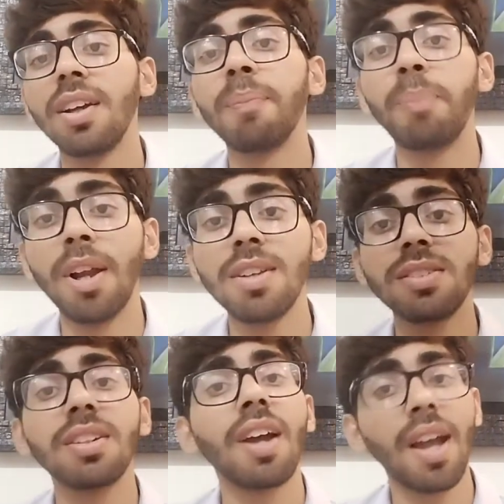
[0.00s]
plus
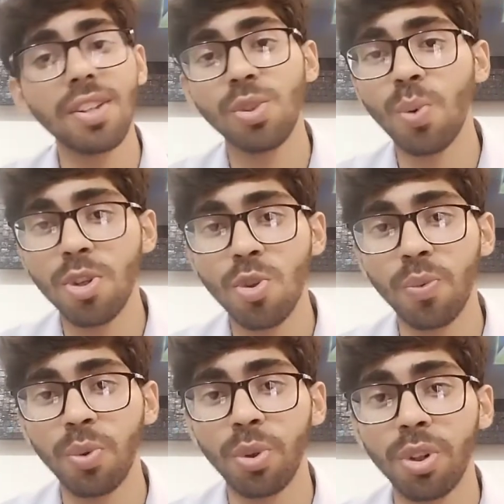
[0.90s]

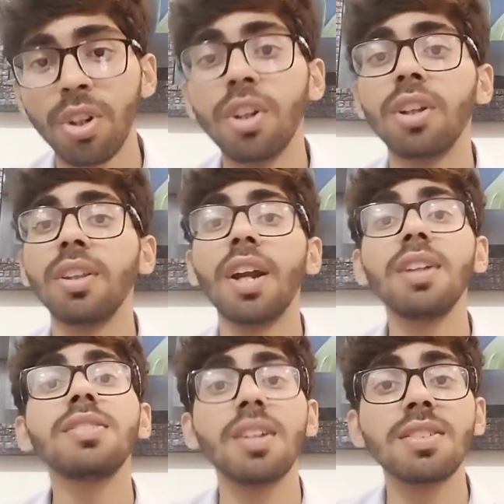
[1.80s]
H2SO4, that
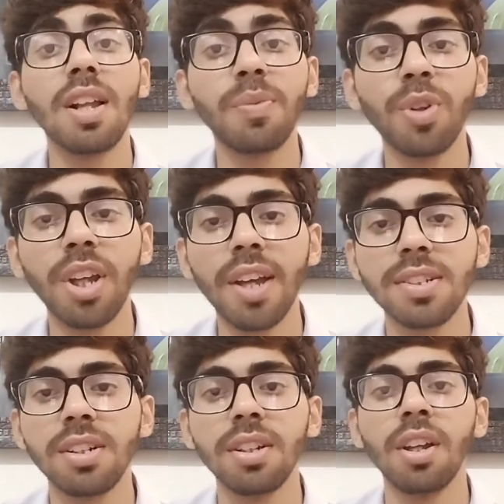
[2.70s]
is sulfuric
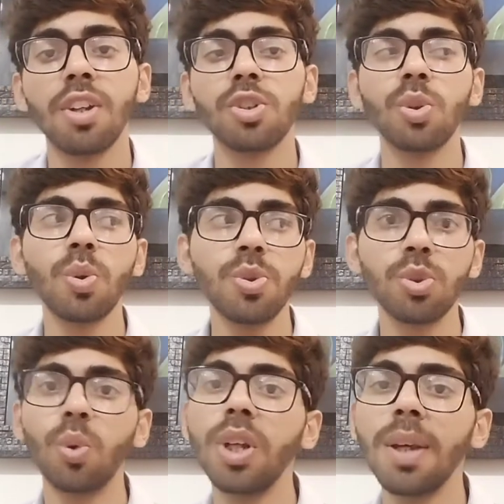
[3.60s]
acid. So,
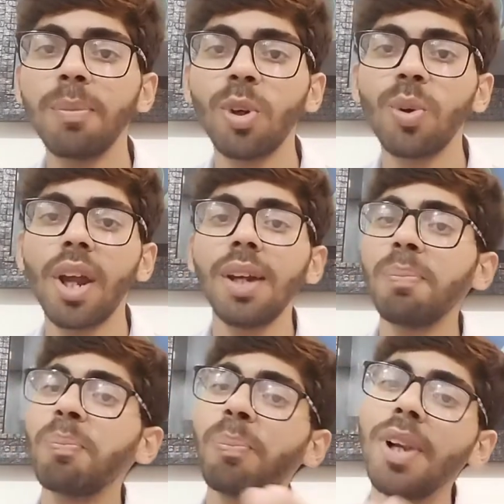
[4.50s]
sodium chloride
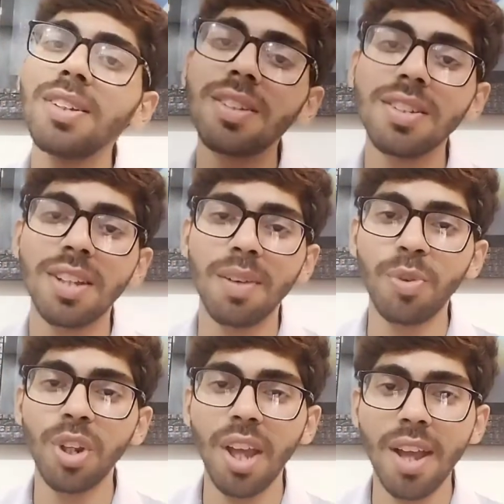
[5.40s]
plus
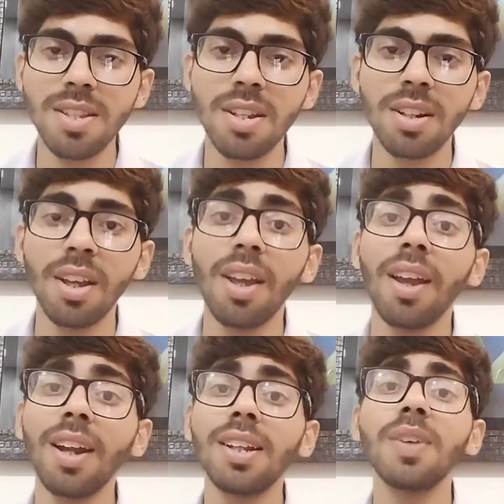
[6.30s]
sulfuric acid,
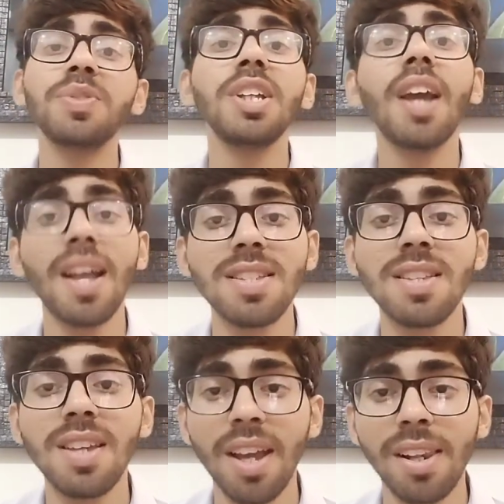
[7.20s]
it gives the
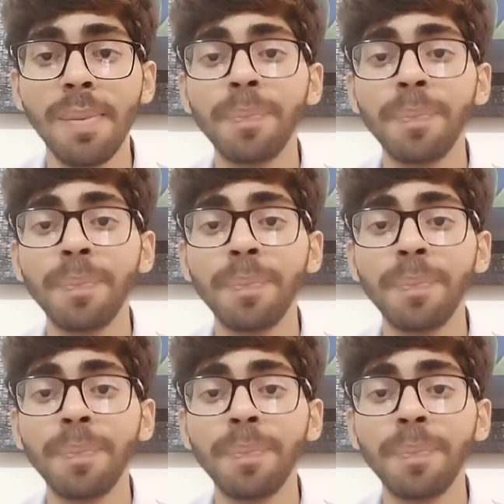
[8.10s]
HCl.